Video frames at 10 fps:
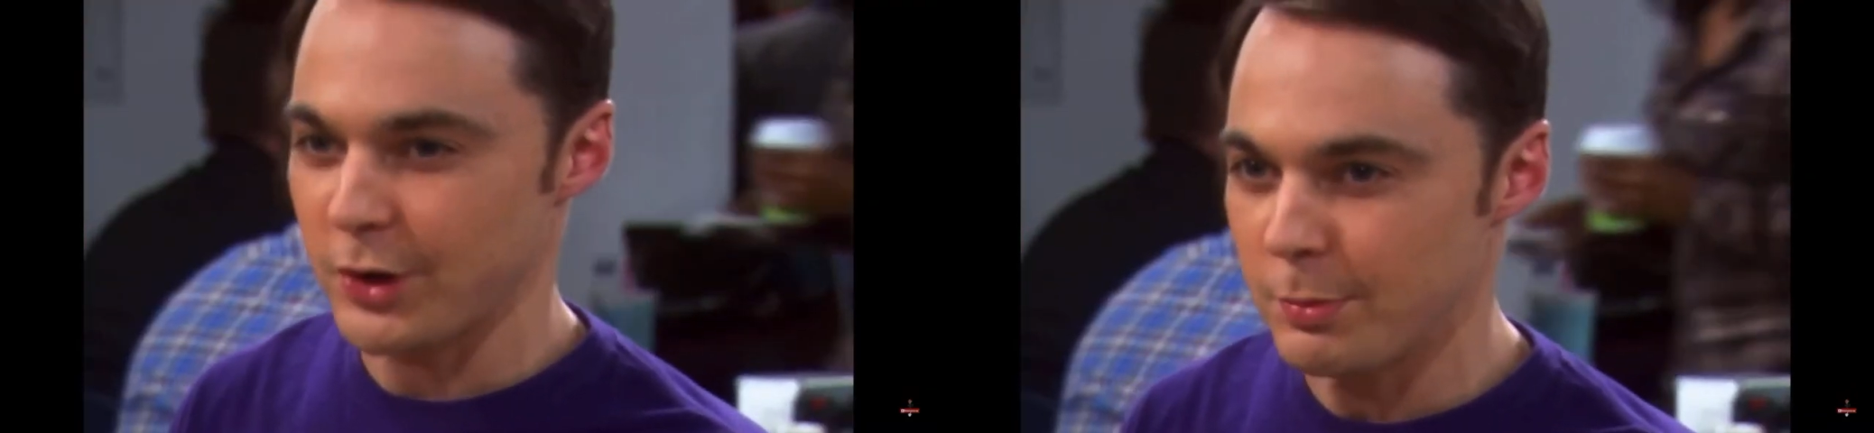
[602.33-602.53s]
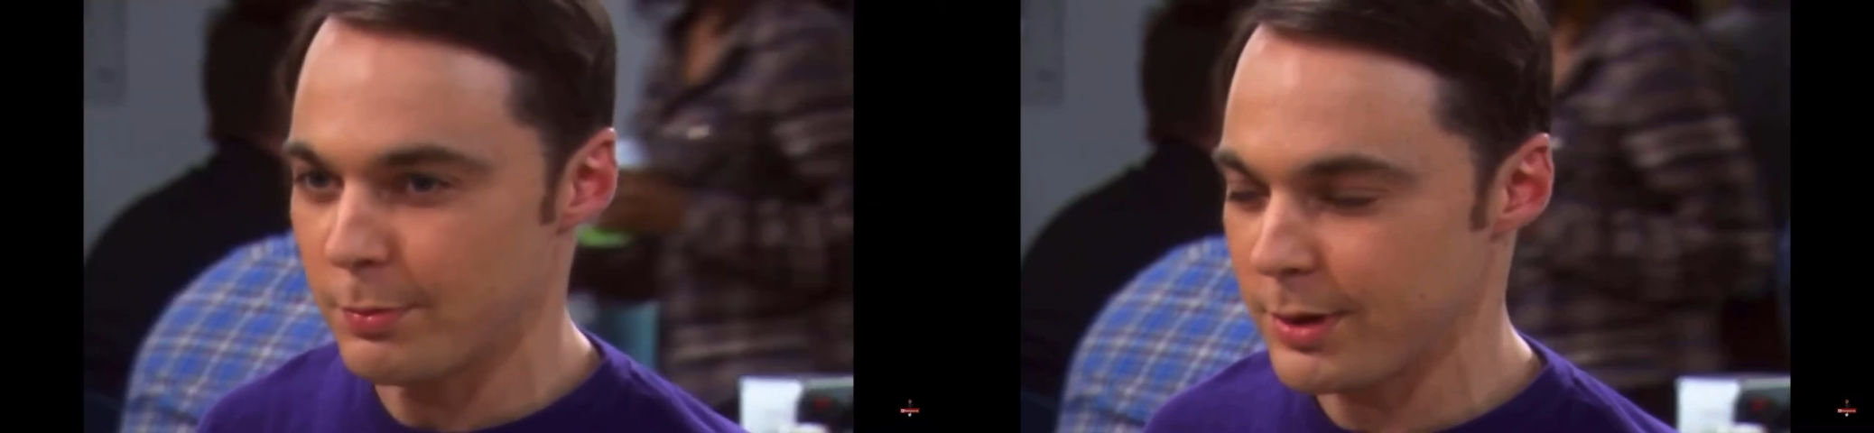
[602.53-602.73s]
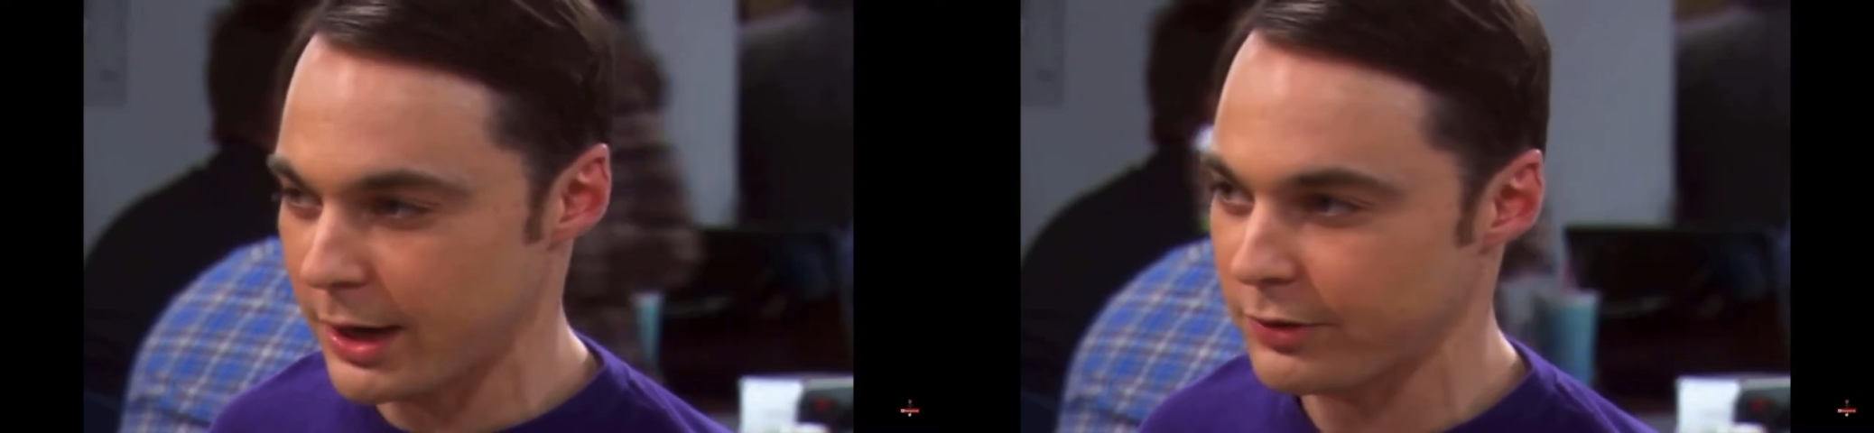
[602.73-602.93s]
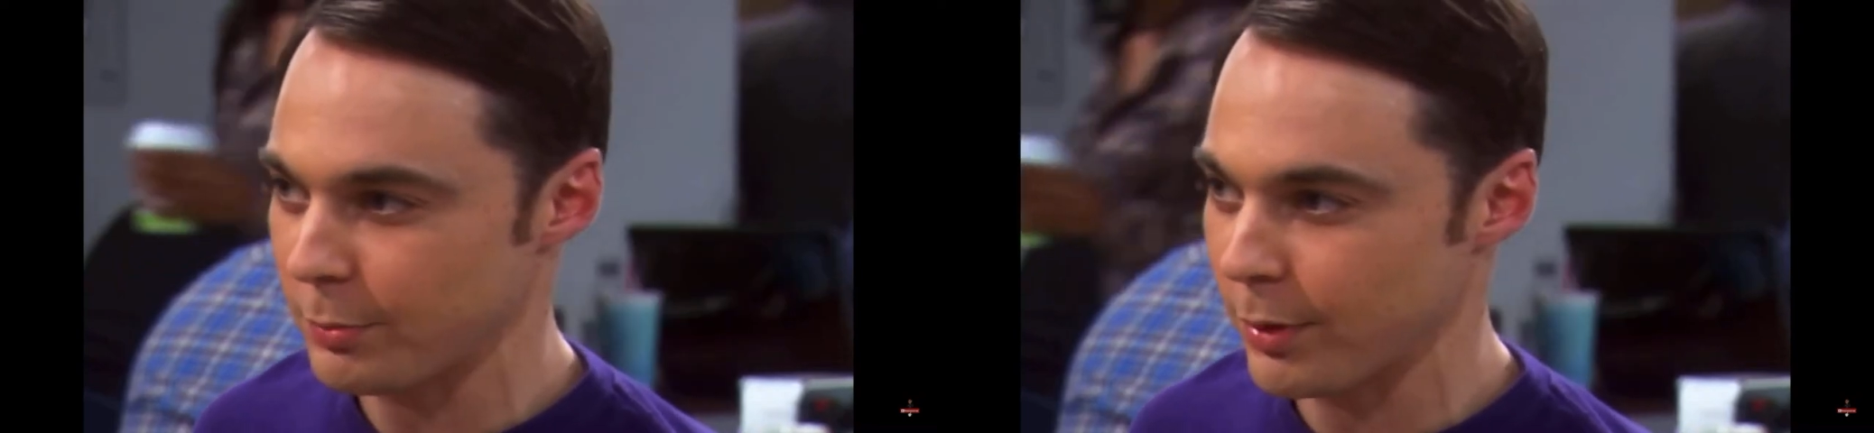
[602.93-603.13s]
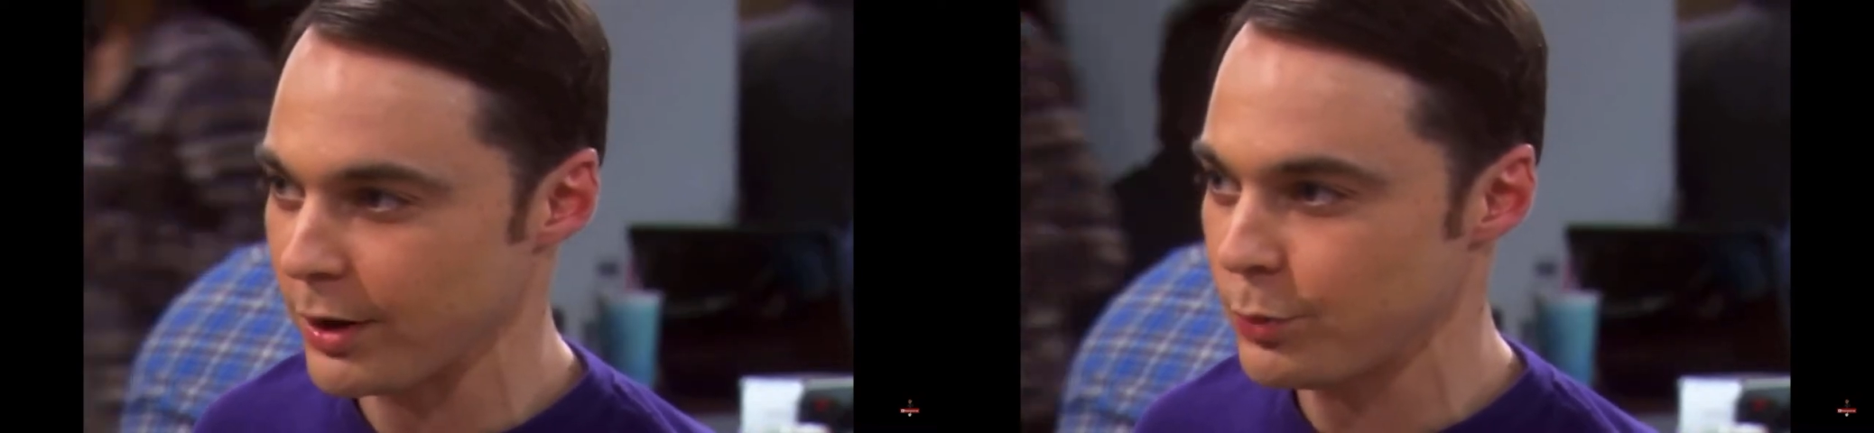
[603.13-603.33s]
for human
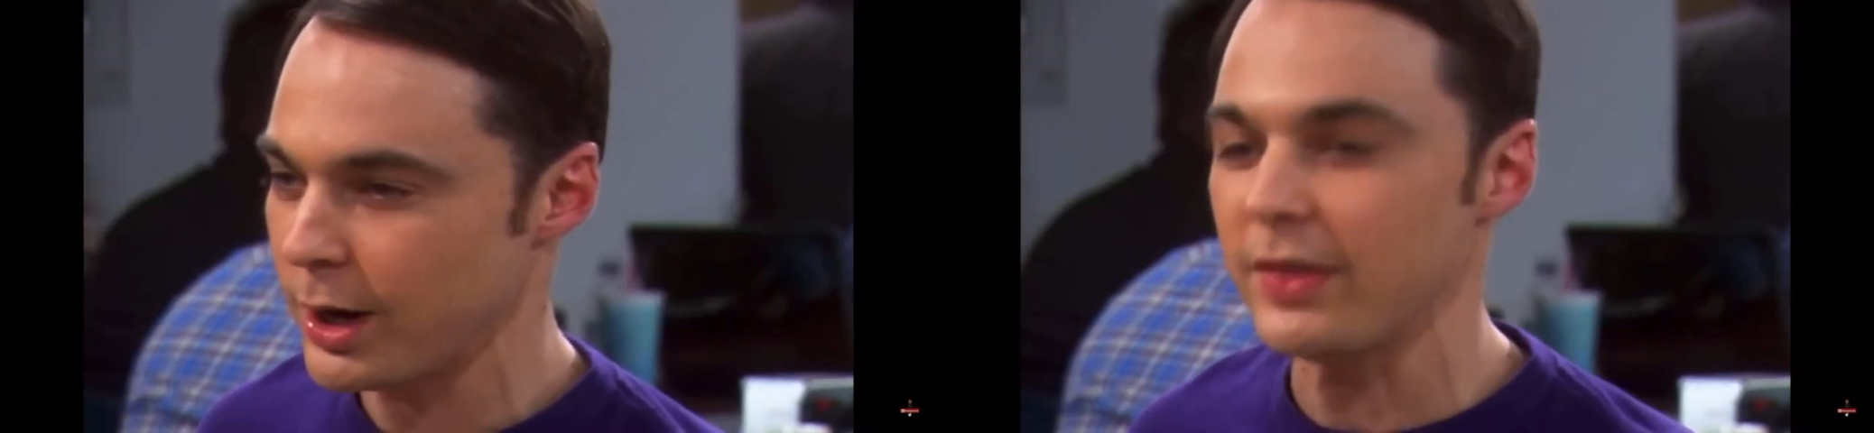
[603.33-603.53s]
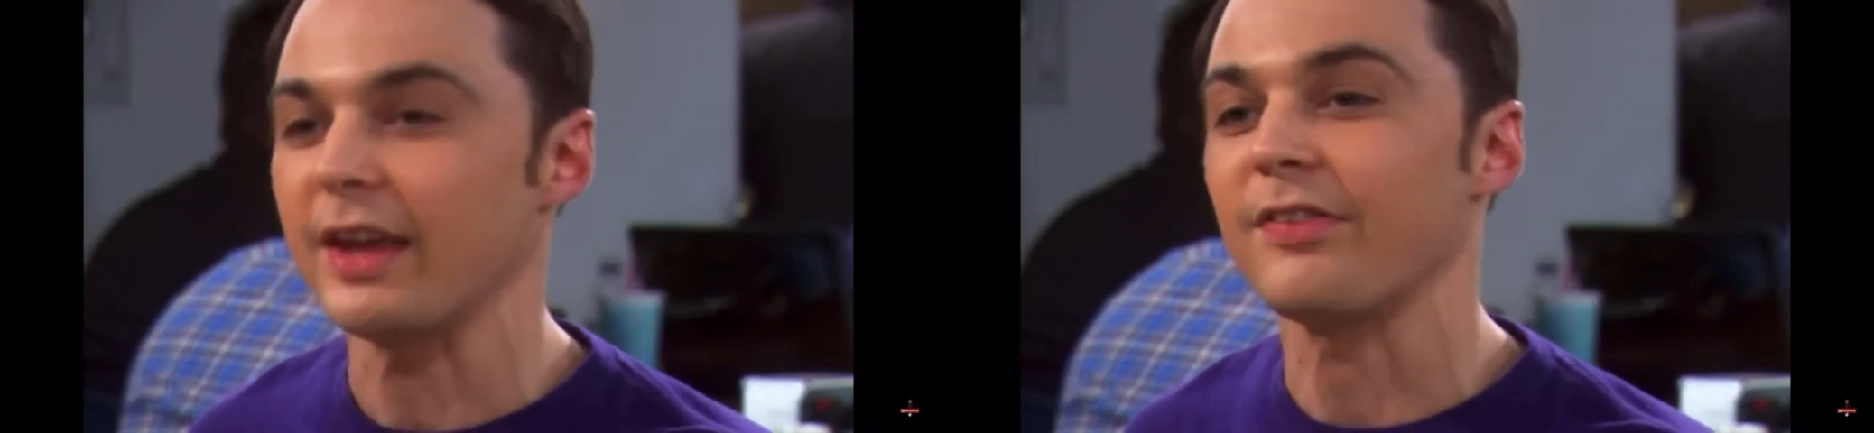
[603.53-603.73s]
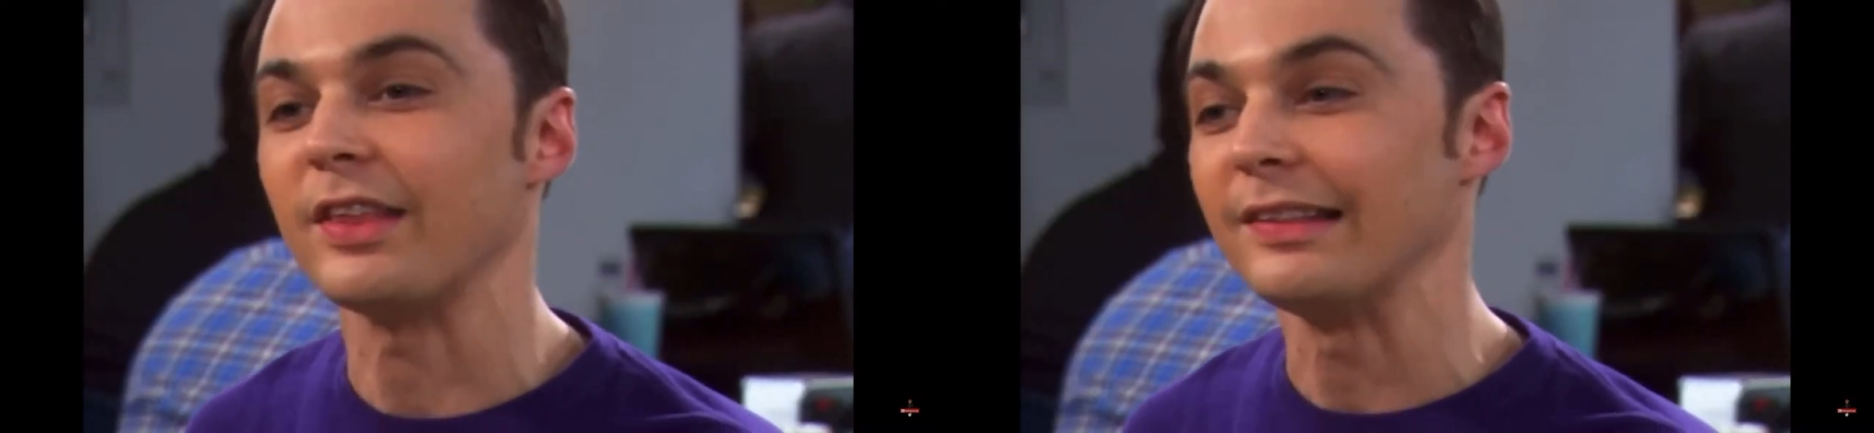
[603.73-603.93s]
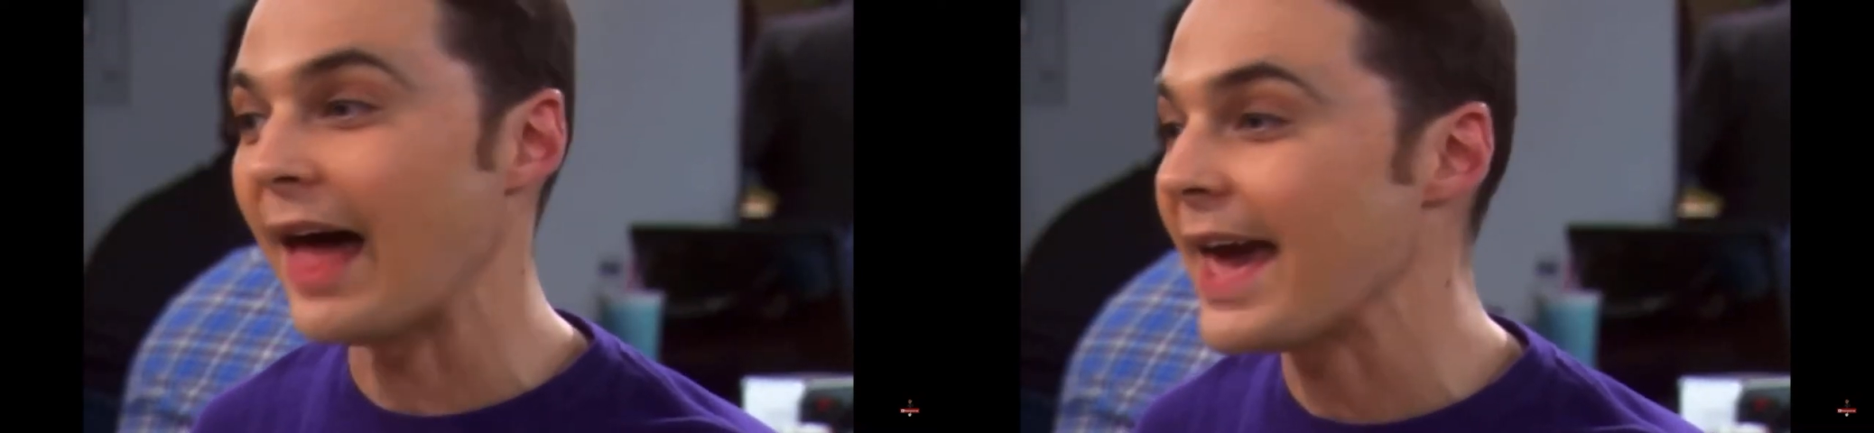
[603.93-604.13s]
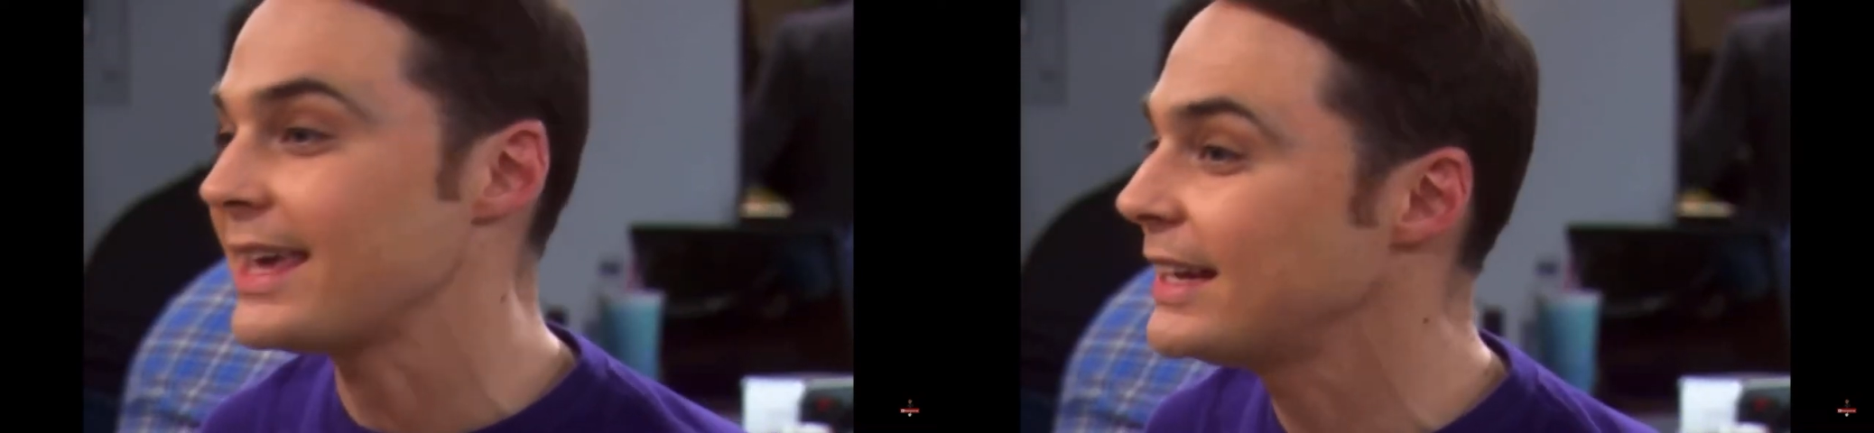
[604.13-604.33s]
beings to merge with is the
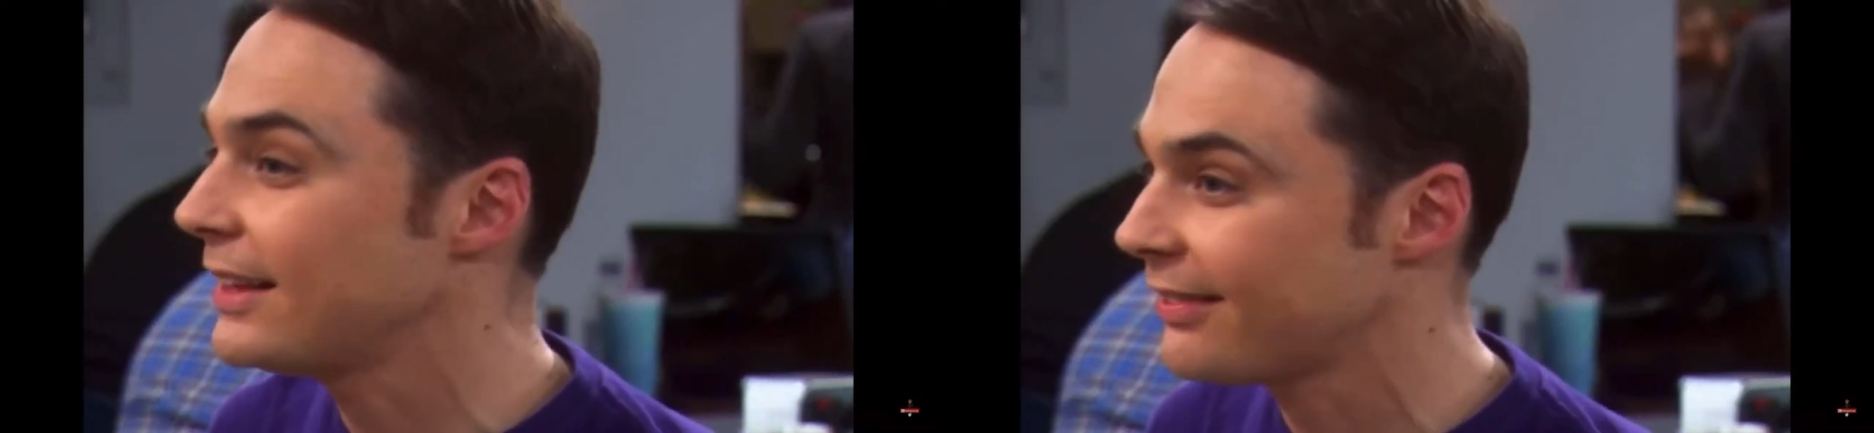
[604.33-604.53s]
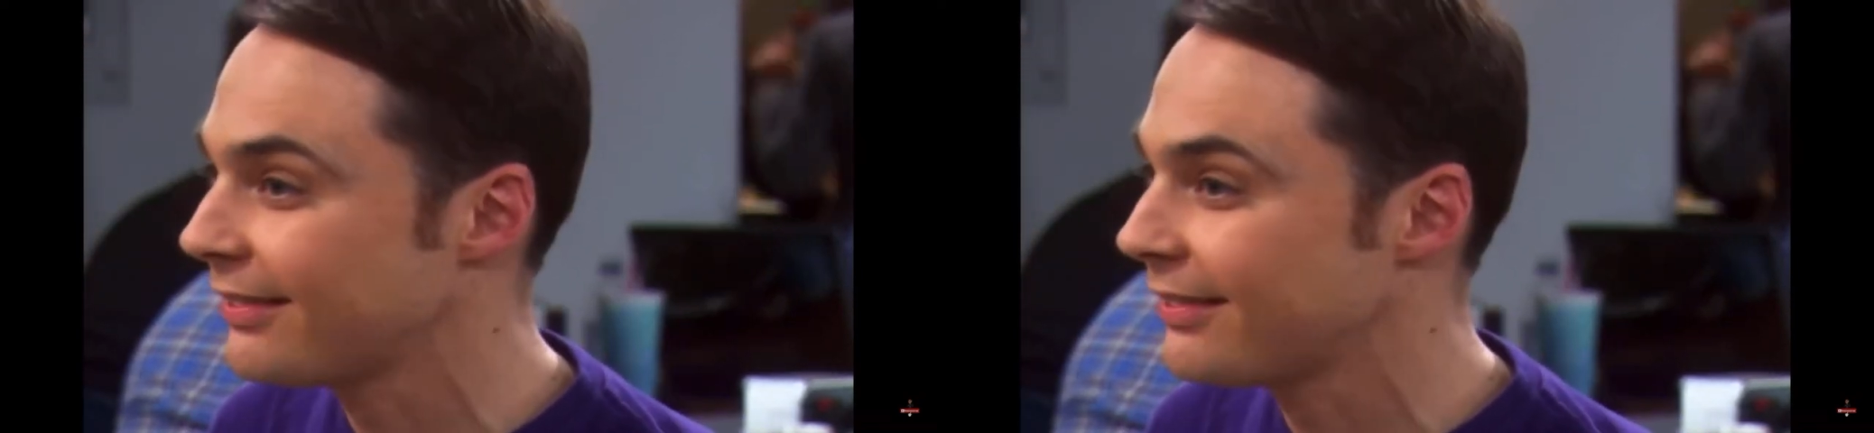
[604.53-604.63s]
lichen